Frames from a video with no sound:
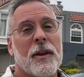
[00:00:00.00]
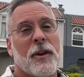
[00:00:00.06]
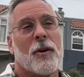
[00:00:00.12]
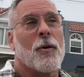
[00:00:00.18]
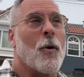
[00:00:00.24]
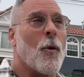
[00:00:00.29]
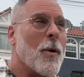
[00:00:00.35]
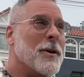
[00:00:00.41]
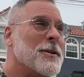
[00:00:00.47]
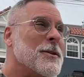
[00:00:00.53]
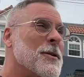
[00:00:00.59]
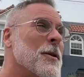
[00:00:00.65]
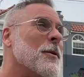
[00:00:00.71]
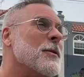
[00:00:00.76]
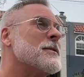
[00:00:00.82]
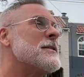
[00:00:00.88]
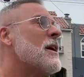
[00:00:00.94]
thing you're going
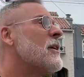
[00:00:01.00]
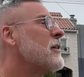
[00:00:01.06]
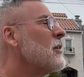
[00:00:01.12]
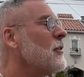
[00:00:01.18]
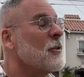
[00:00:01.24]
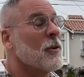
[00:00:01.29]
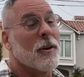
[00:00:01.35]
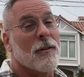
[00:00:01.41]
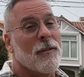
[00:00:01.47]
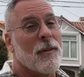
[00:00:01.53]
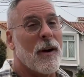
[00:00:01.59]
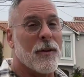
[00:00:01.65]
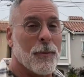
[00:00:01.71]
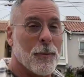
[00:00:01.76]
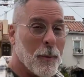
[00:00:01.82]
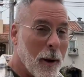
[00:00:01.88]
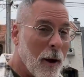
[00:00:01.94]
to notice out here and you're going to
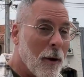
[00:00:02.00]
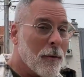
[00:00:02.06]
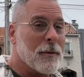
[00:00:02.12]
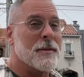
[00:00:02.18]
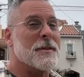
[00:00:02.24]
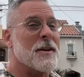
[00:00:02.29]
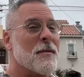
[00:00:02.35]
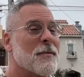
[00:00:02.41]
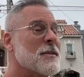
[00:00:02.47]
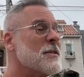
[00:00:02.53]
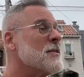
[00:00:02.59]
find throughout San